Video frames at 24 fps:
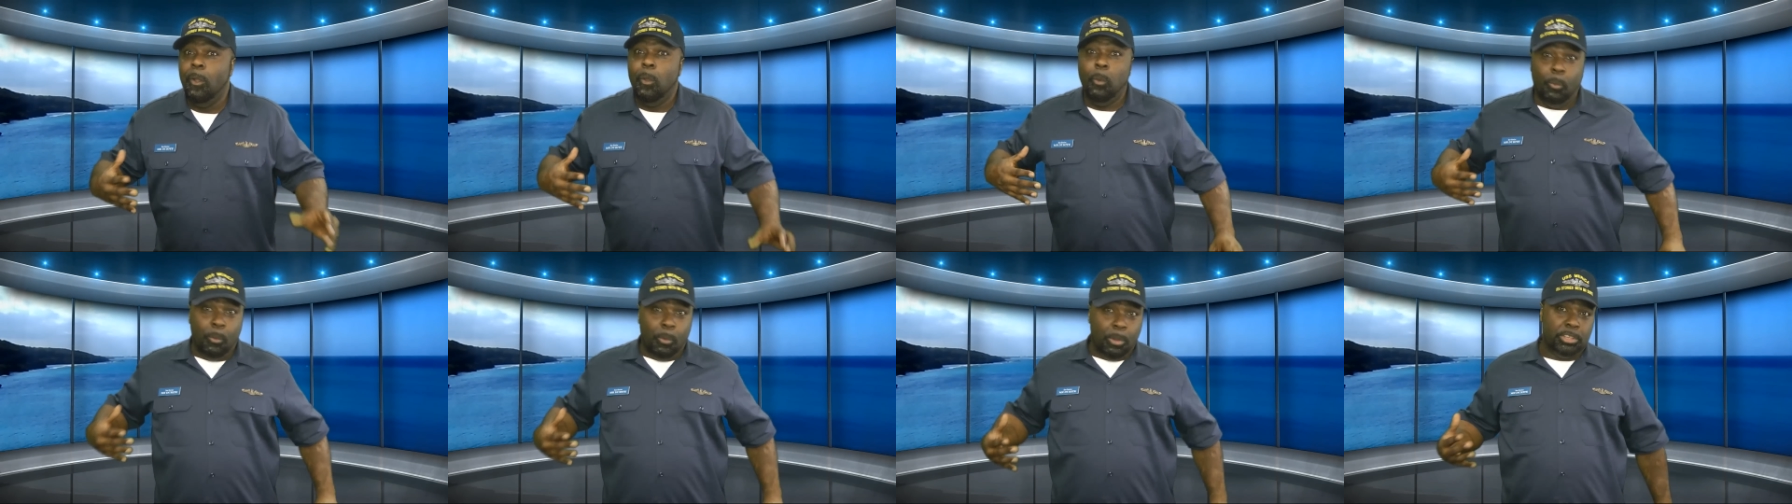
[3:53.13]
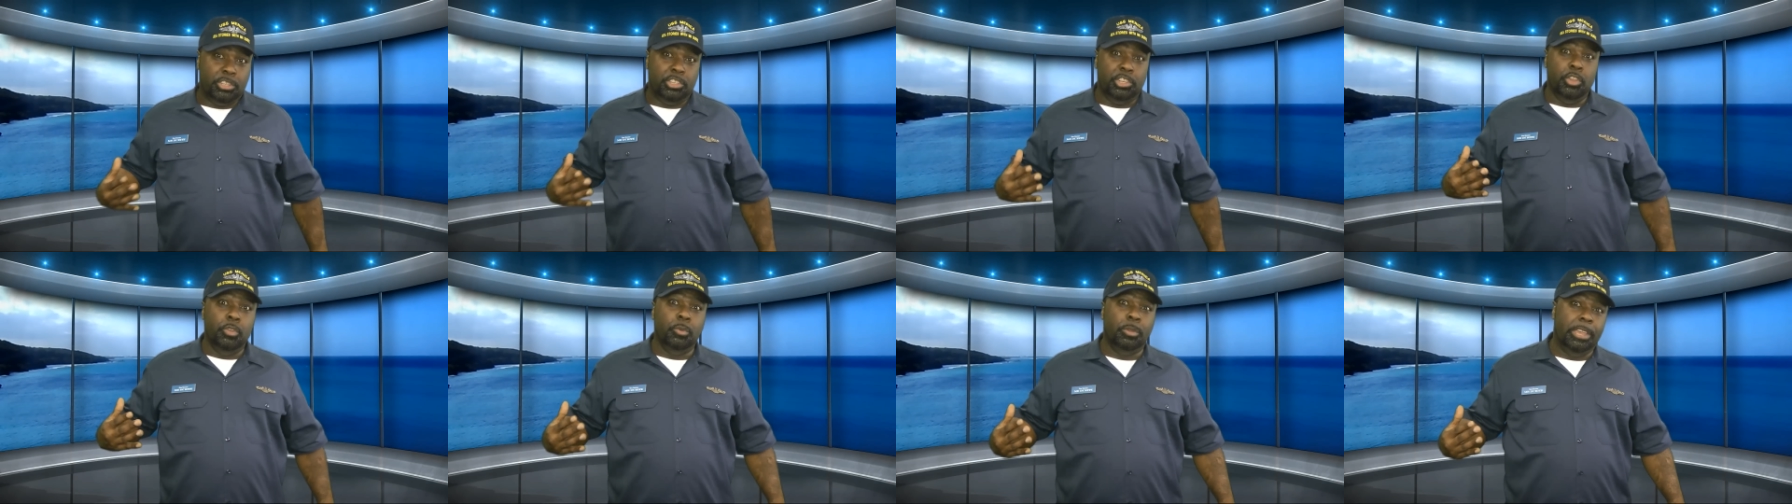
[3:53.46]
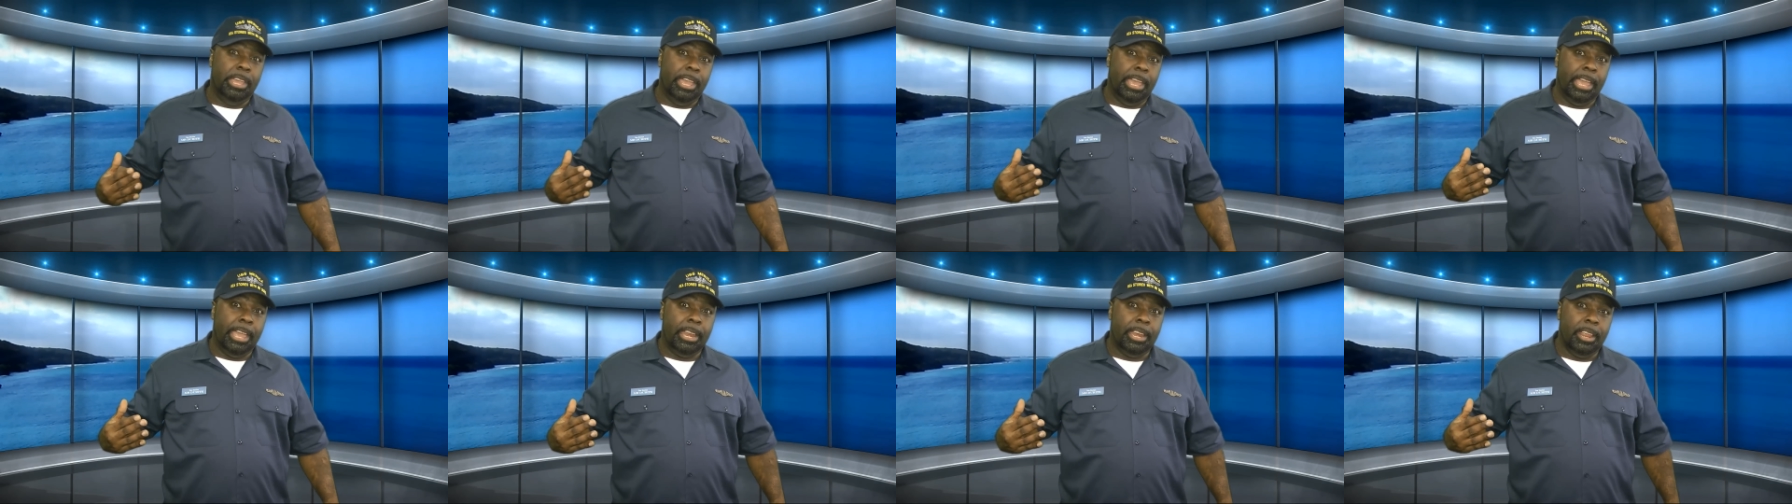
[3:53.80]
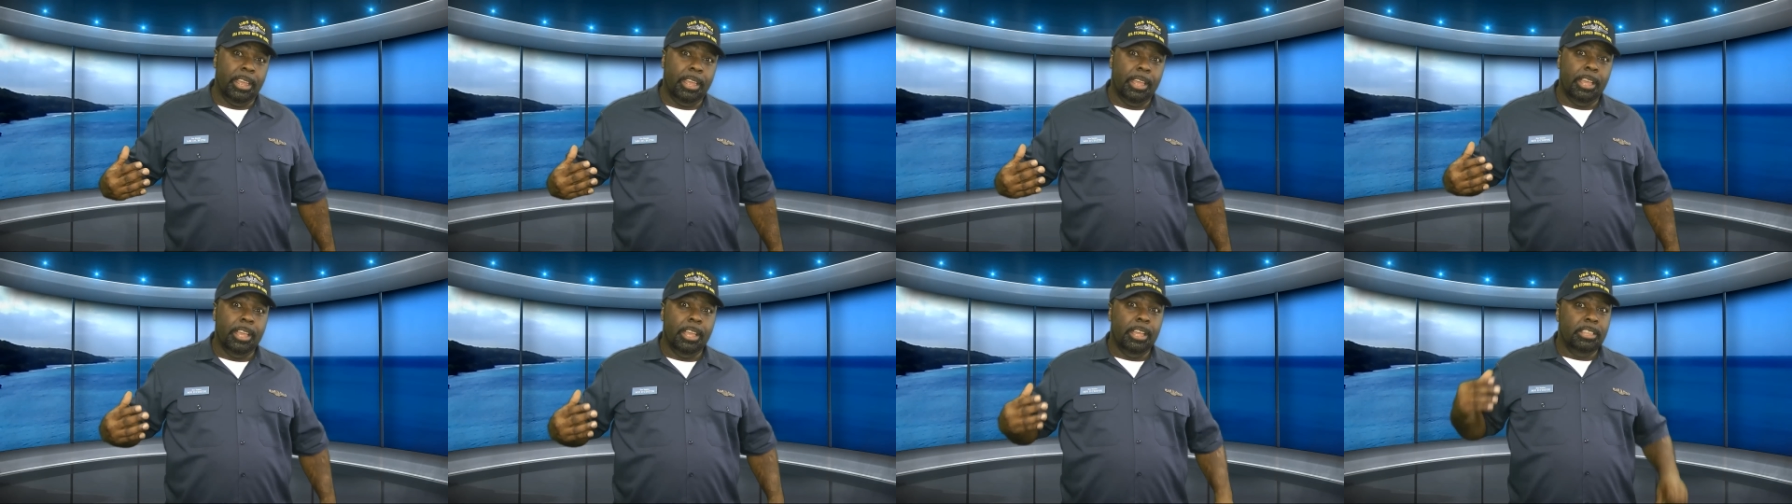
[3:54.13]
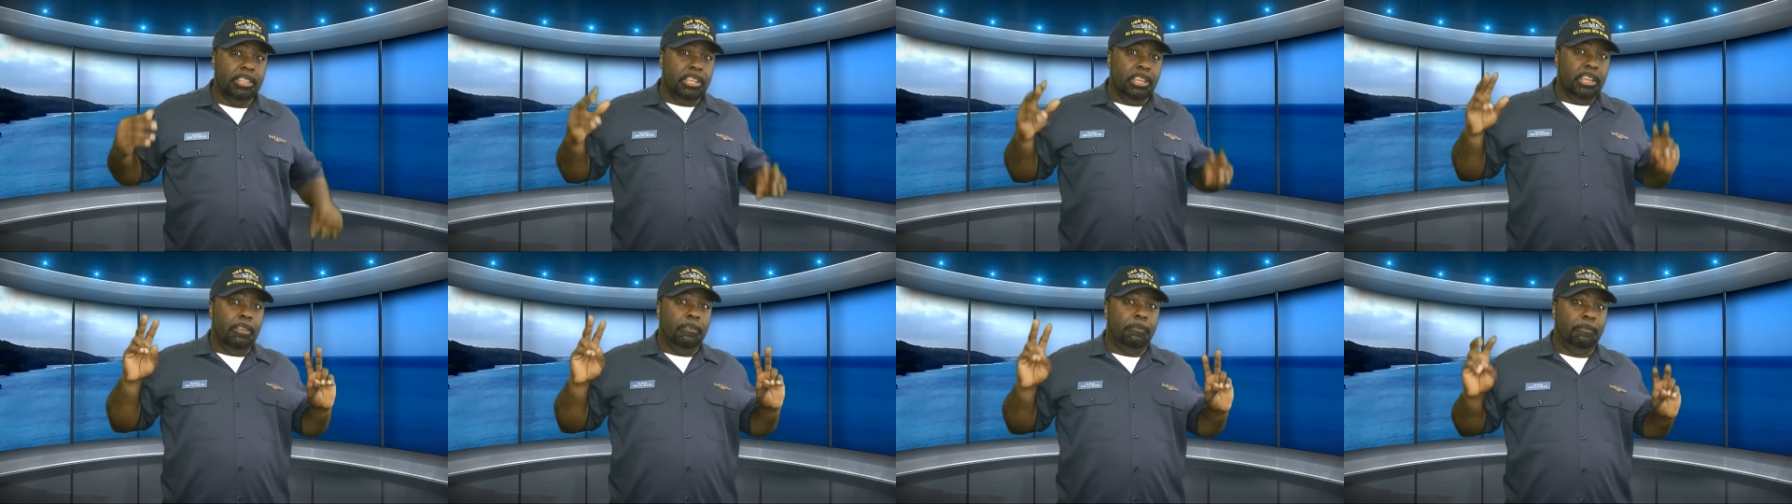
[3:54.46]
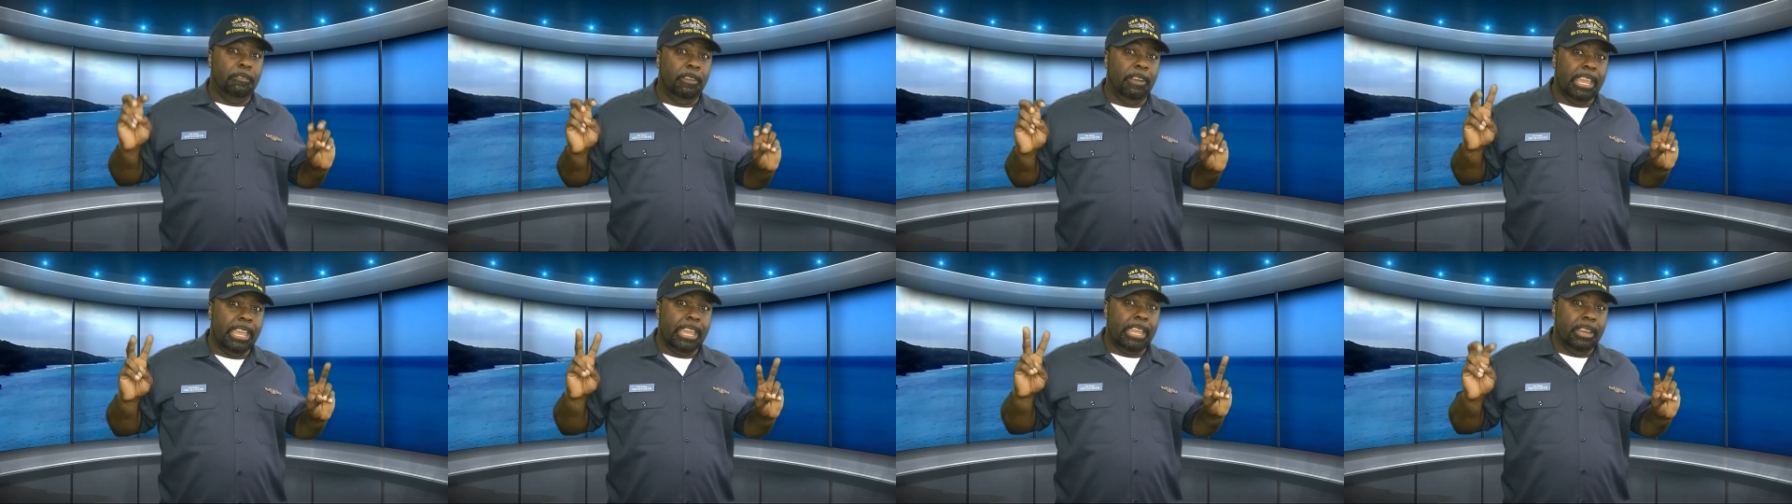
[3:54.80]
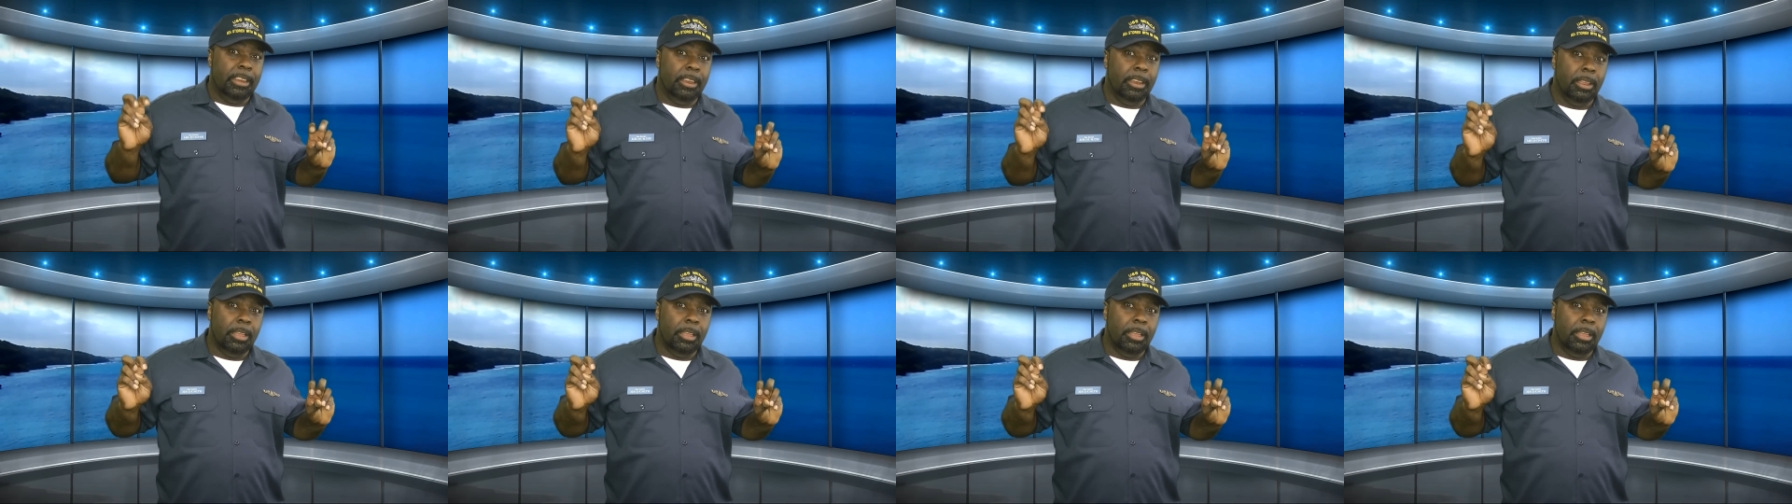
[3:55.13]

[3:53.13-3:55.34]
once you get to the fleet